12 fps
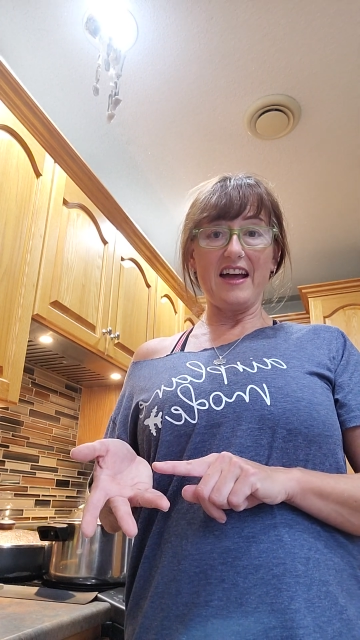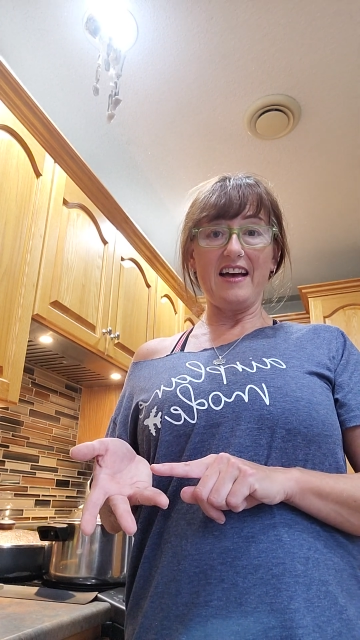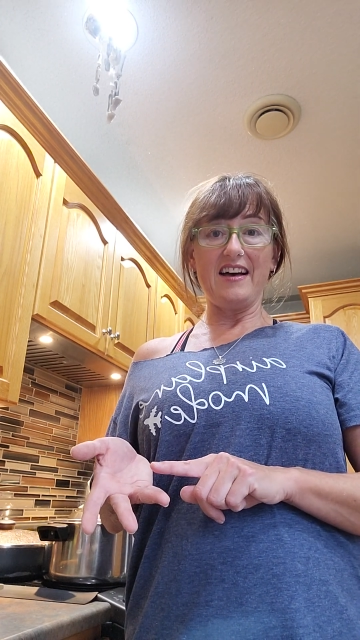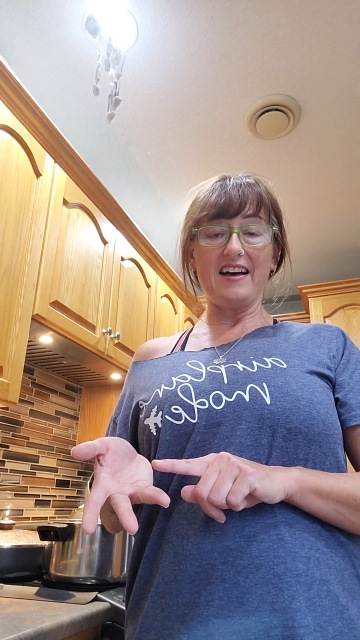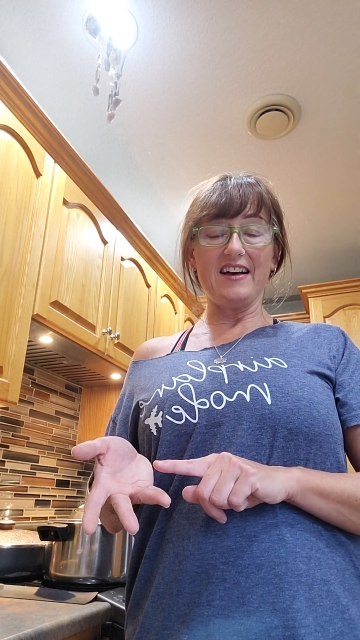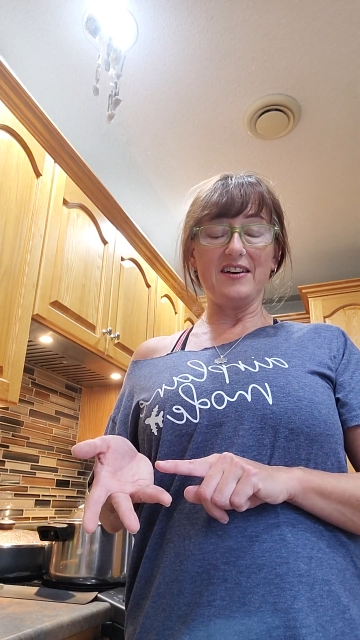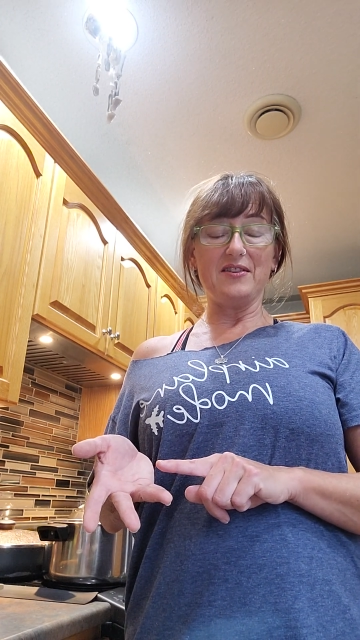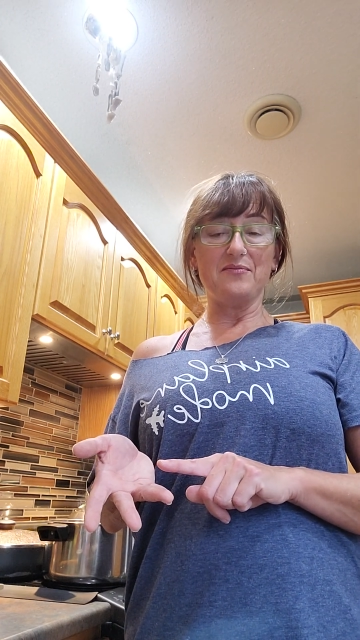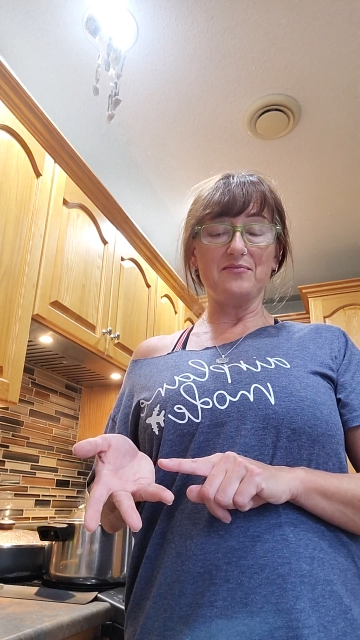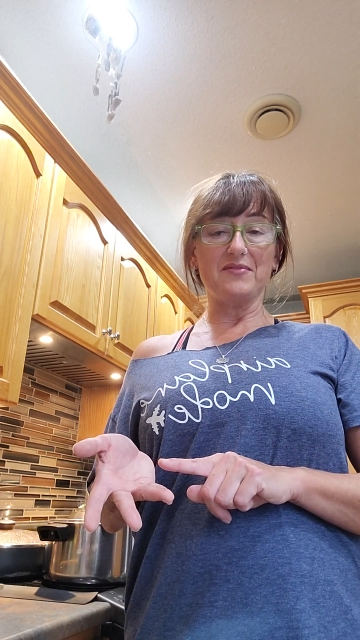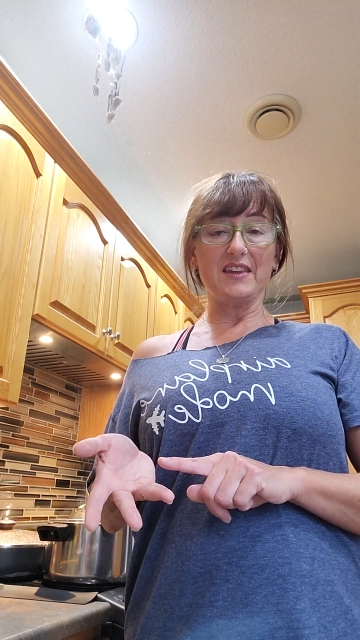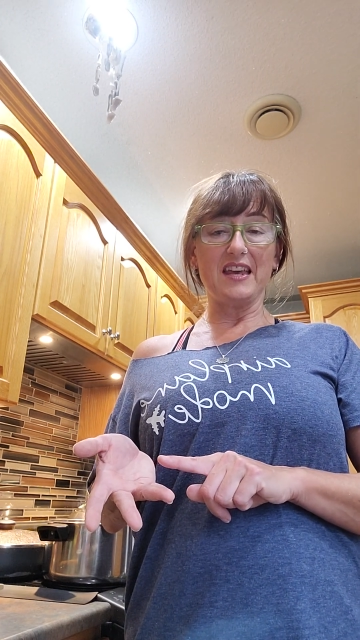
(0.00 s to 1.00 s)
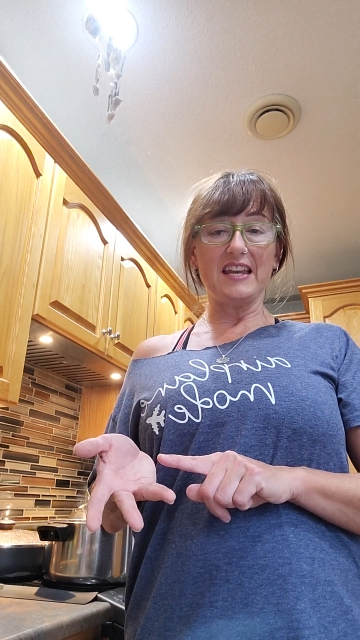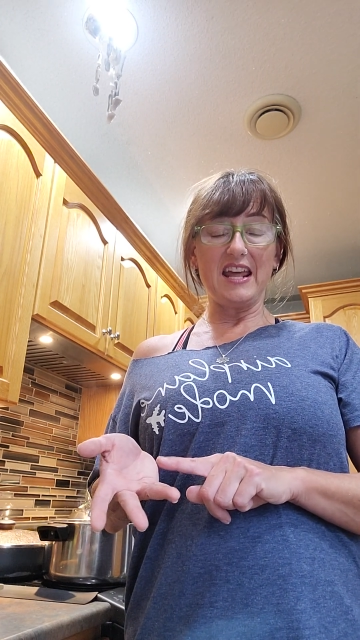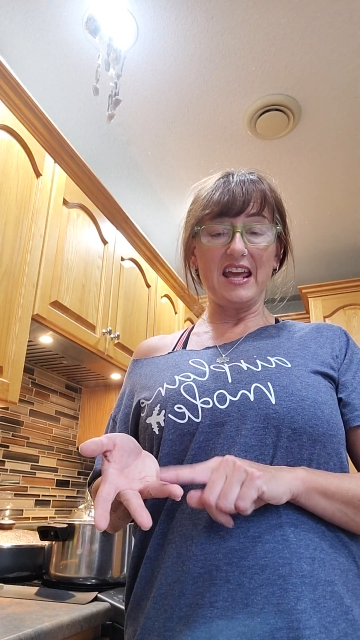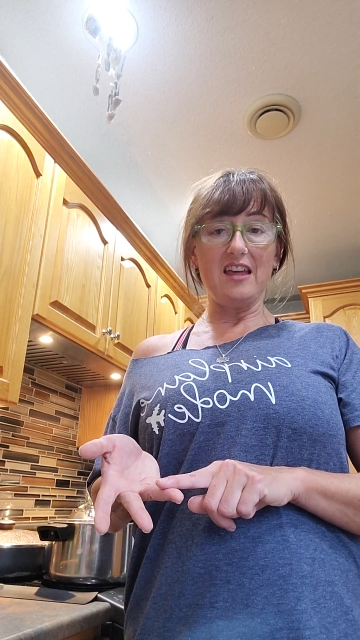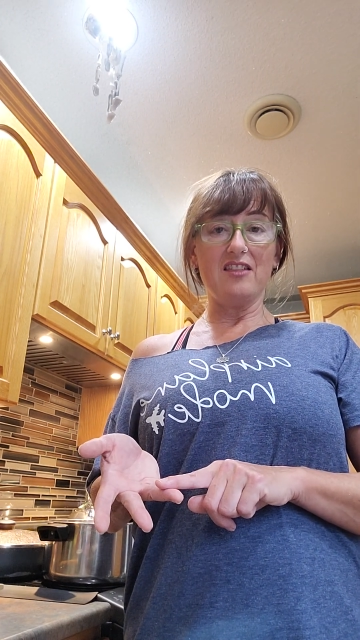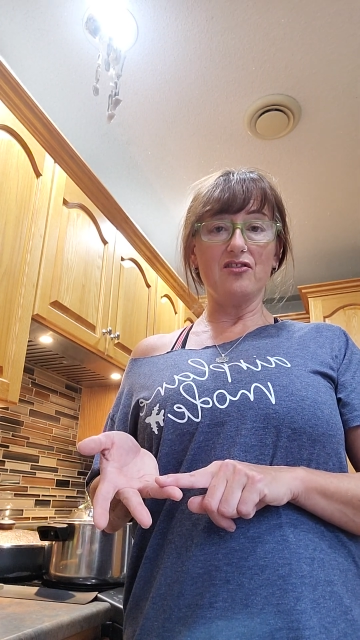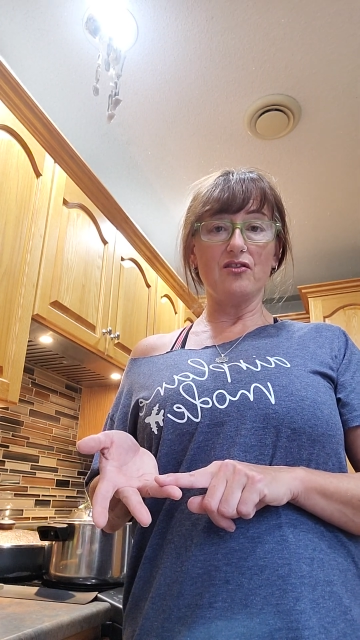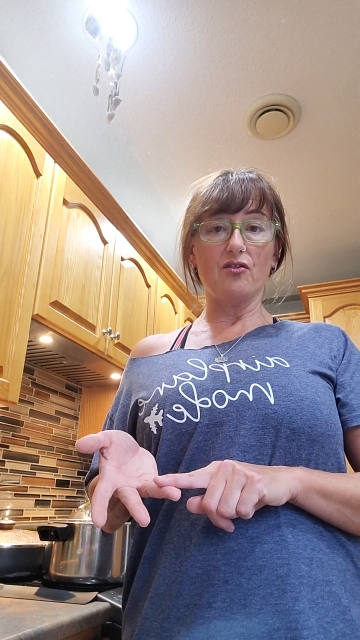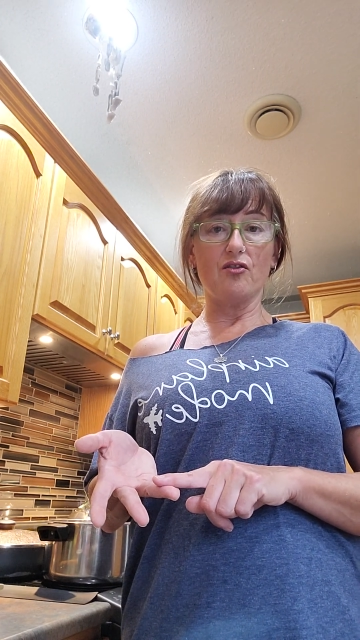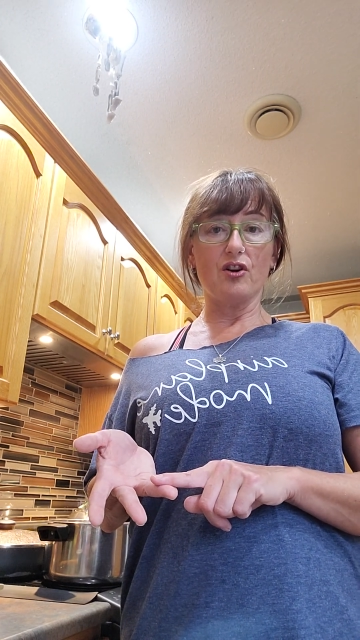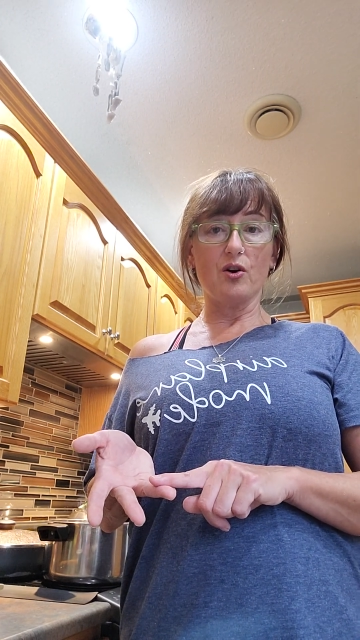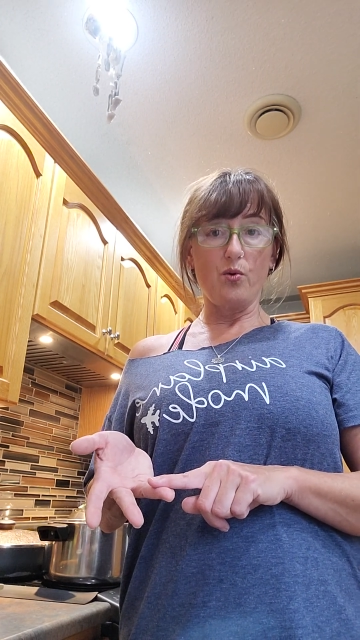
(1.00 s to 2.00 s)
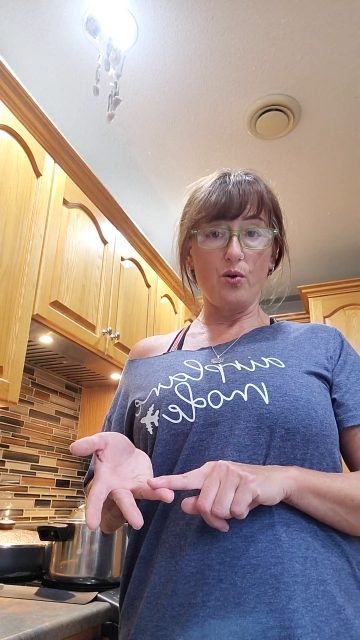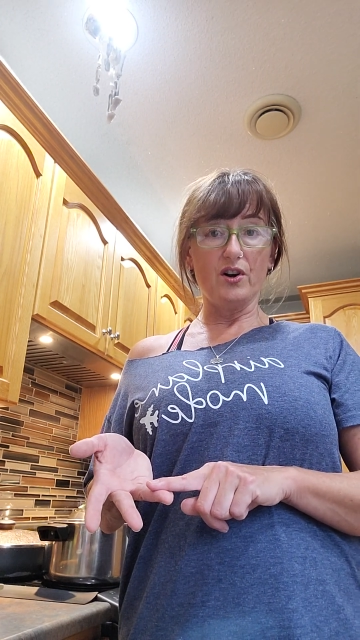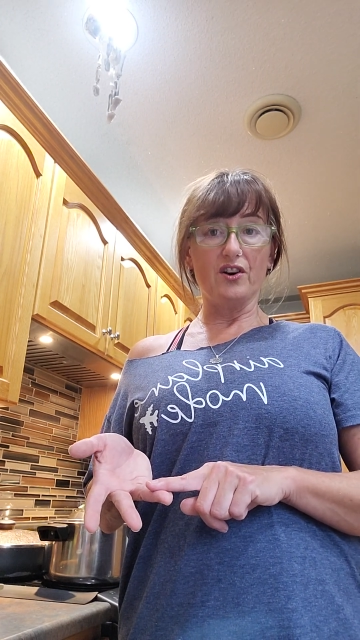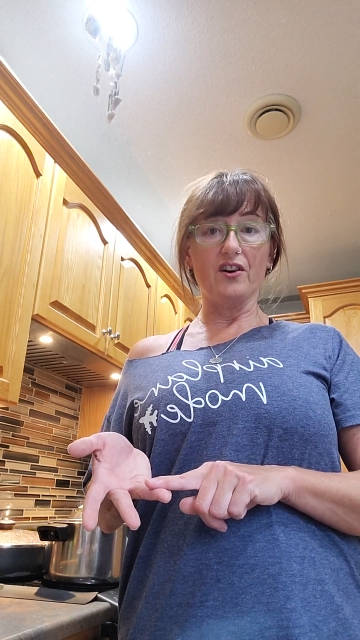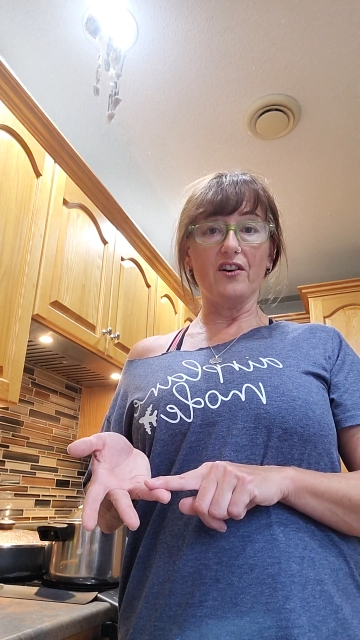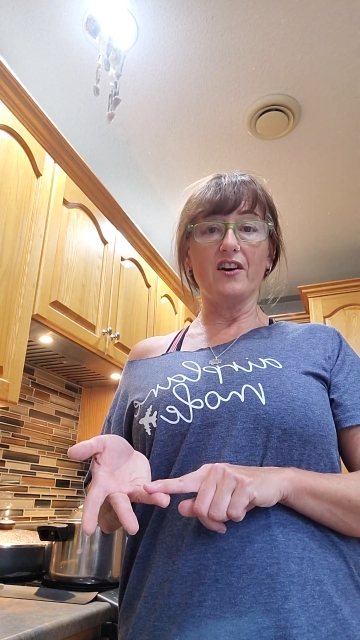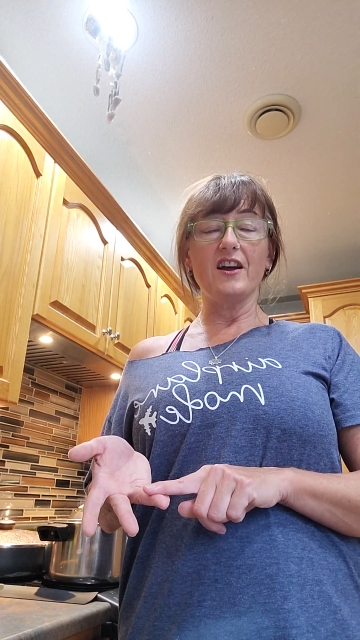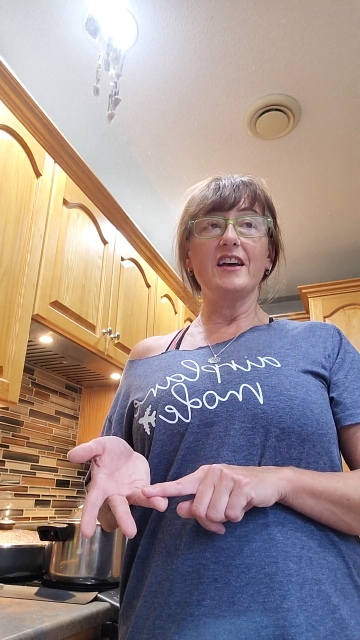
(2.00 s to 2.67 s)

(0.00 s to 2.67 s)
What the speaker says: a quarter